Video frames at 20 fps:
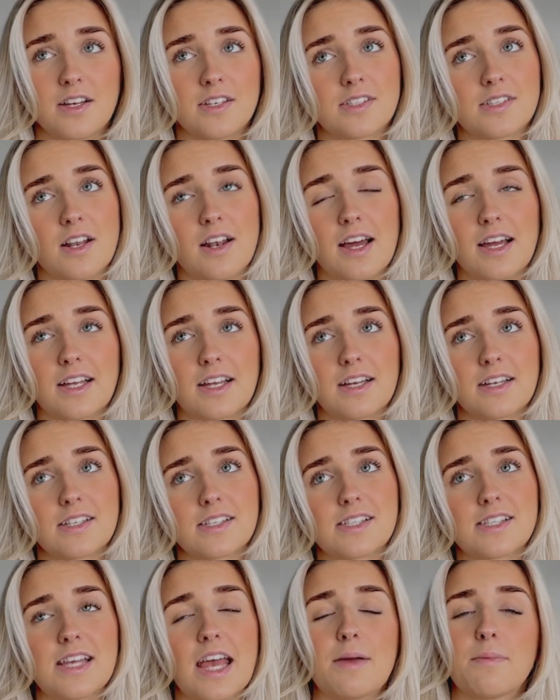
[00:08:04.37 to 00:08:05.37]
So like,
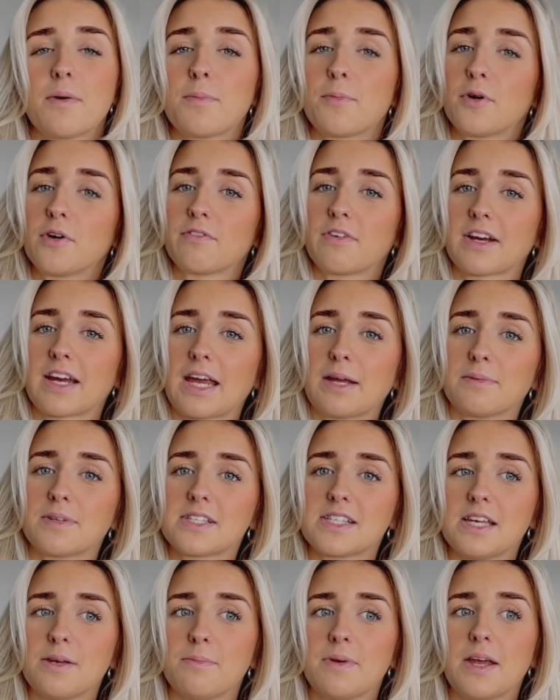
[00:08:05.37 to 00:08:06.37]
say my boyfriend came to
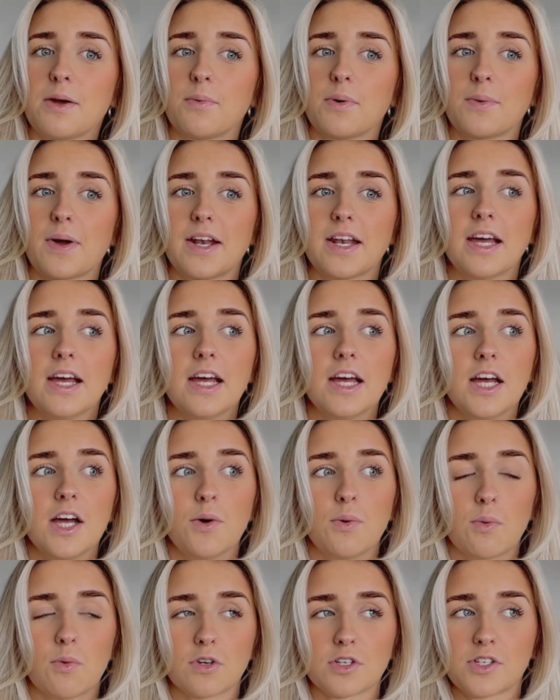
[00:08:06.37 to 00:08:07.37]
see me and we wanted
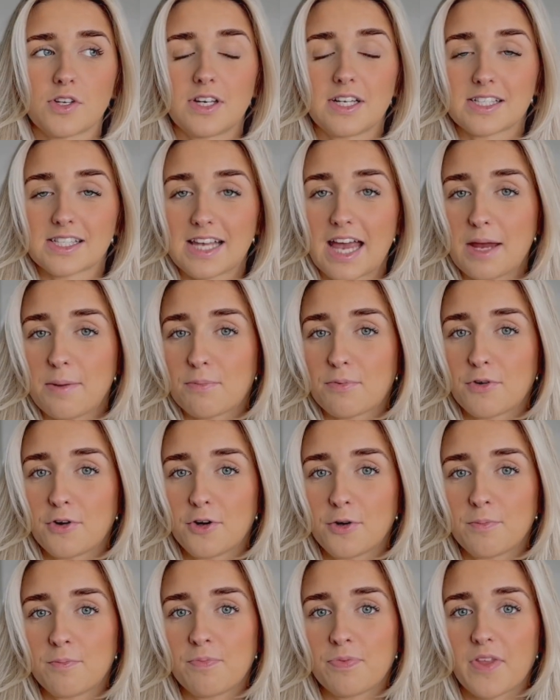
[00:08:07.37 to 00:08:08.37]
to do an escape
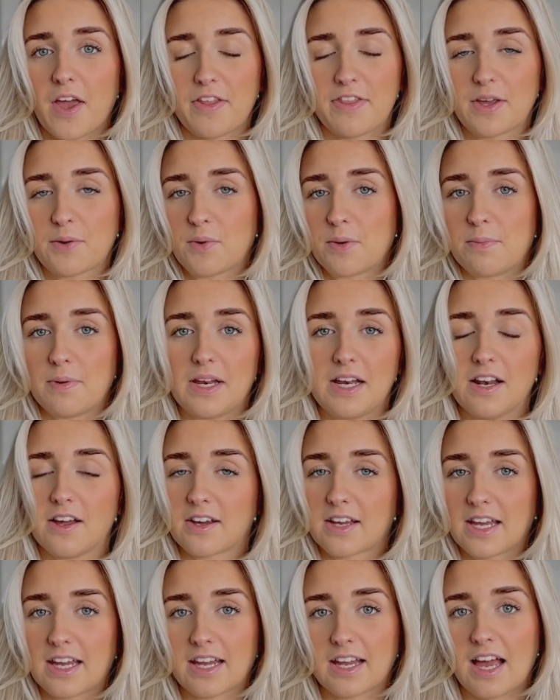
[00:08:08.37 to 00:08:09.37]
room, I think we'd be
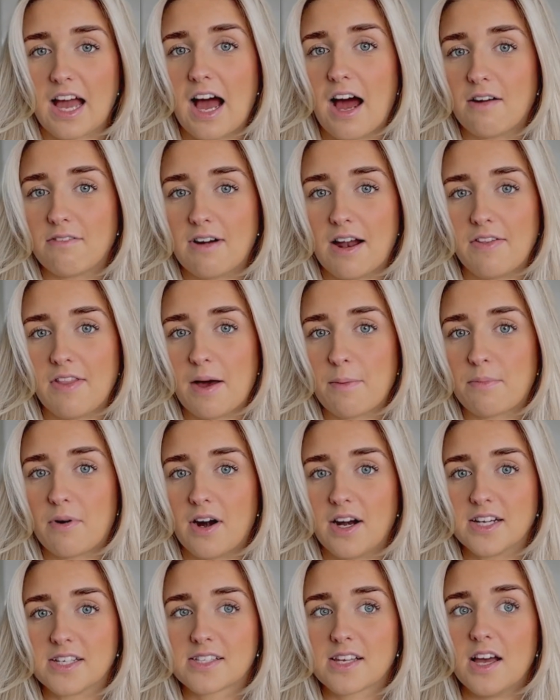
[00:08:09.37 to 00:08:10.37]
looking at around that
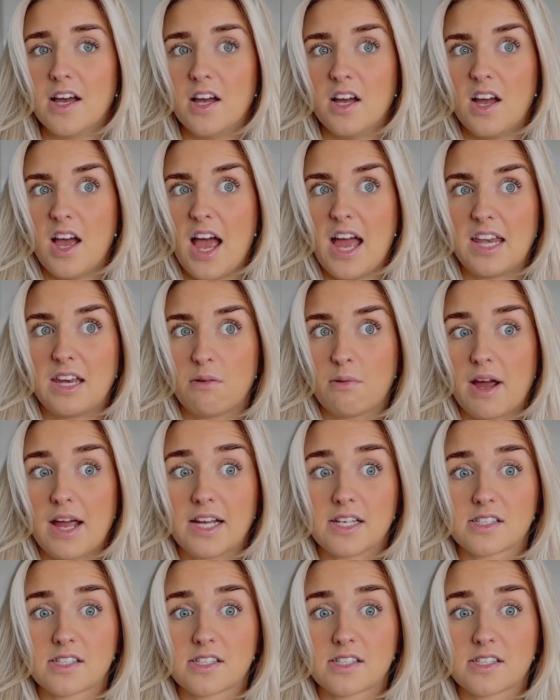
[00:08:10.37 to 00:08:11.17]
price anyway.